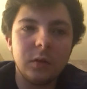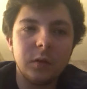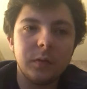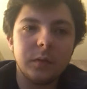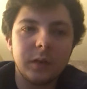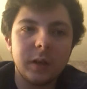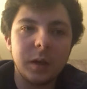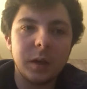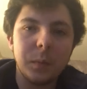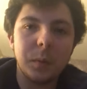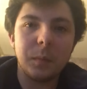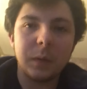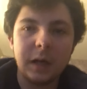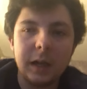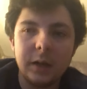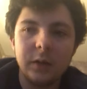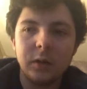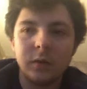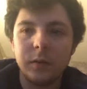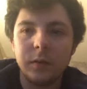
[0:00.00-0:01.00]
to get my
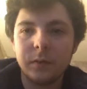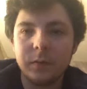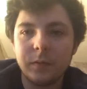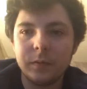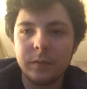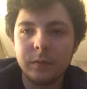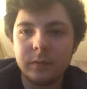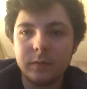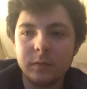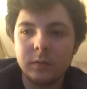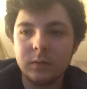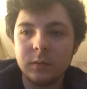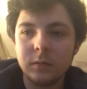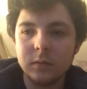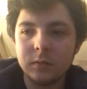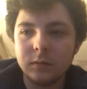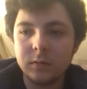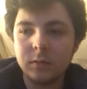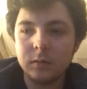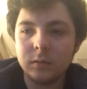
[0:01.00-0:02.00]
mind off,
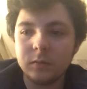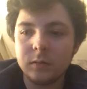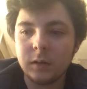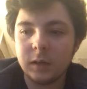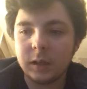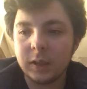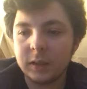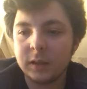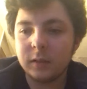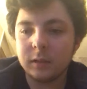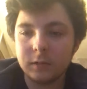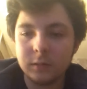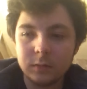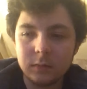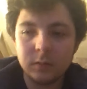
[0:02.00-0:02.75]
like,